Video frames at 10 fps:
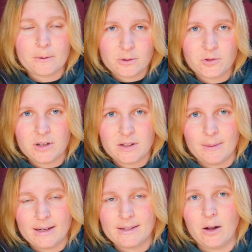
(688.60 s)

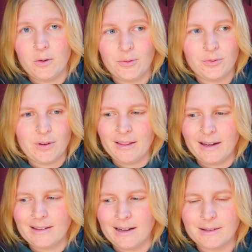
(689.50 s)
retreats myself, not
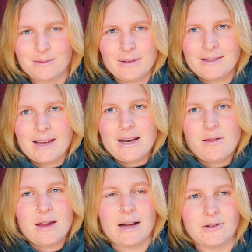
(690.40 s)
like that that's
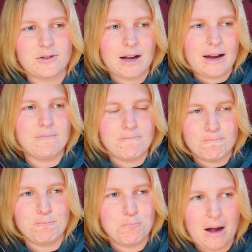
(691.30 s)
anything, I
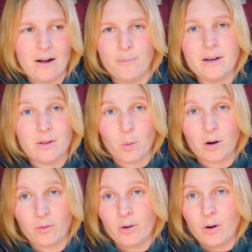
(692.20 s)
have been in the
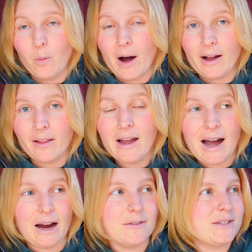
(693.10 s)
work for a while.
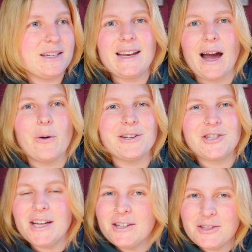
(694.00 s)
I've seen how it
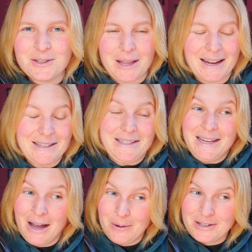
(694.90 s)
changes. I
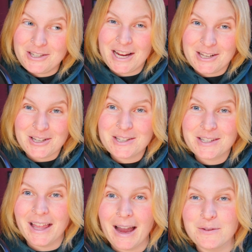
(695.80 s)
see how it
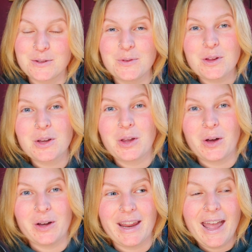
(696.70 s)
changes lives for the
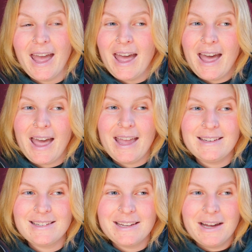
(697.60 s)
good
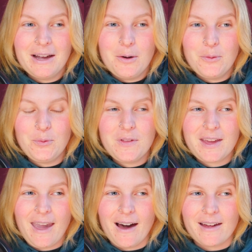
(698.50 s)
and for
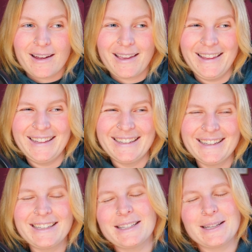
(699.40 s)
the chaotic,
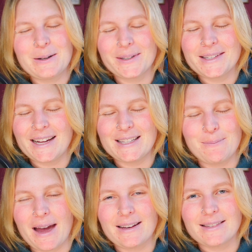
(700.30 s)
because I don't want to say it's
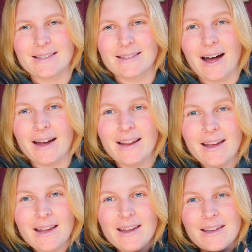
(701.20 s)
bad, because it's not,
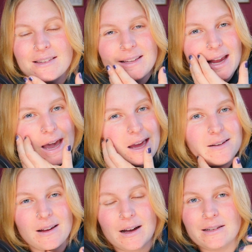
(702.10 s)
because I
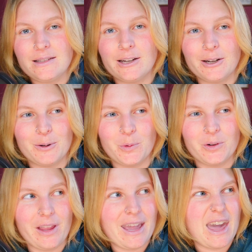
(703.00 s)
had a year
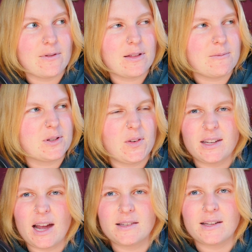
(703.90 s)
where like everything was
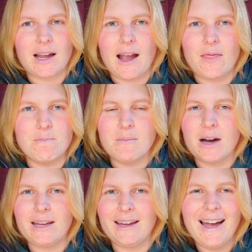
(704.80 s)
fantastic. I had the
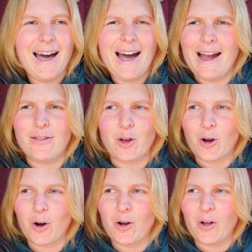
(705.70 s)
money, I had the
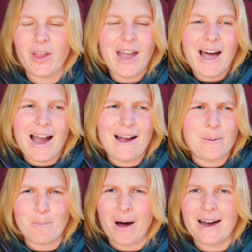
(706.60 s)
girl, I
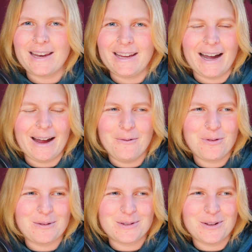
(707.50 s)
had the body,
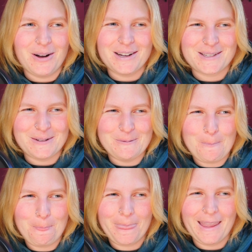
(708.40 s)
everything was
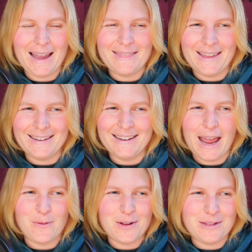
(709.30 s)
awesome. And then
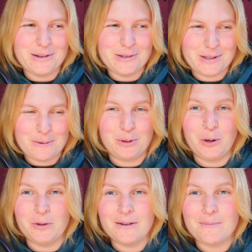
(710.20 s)
everything just
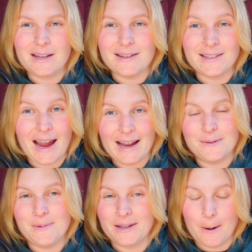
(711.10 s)
imploded because I had
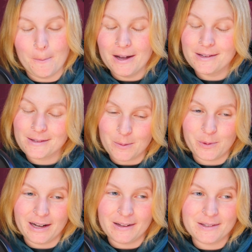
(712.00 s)
to become
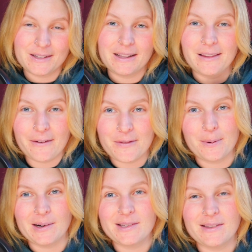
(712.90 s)
someone else. And I love the
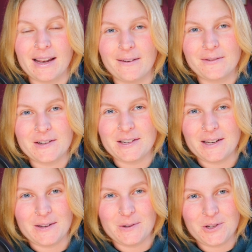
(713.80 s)
person that I've turned
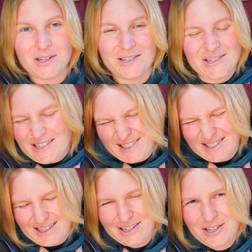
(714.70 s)
into. She's just,
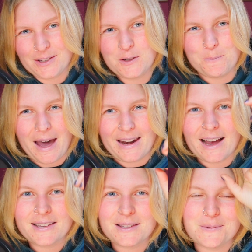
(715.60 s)
she's such a
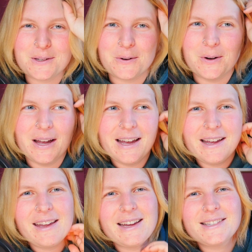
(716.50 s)
badass. I'm so
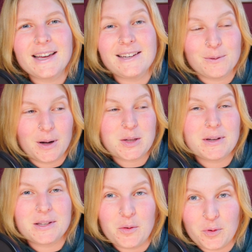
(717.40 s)
excited to watch
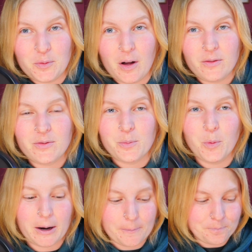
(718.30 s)
myself evolve even
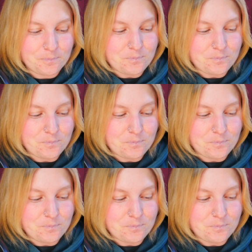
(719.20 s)
more.